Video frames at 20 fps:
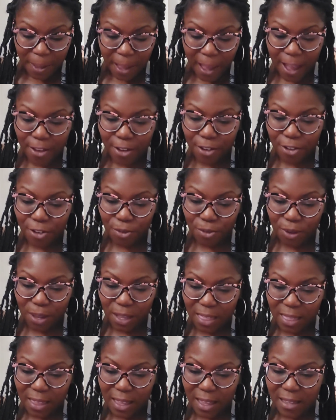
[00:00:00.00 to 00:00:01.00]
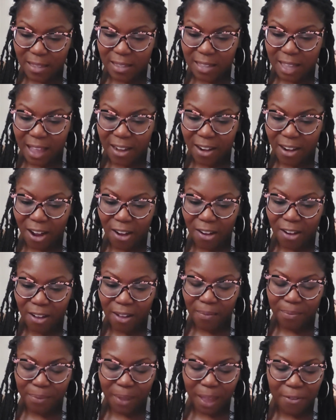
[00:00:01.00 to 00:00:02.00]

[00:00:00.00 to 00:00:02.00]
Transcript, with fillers: And you're doing things that are, um,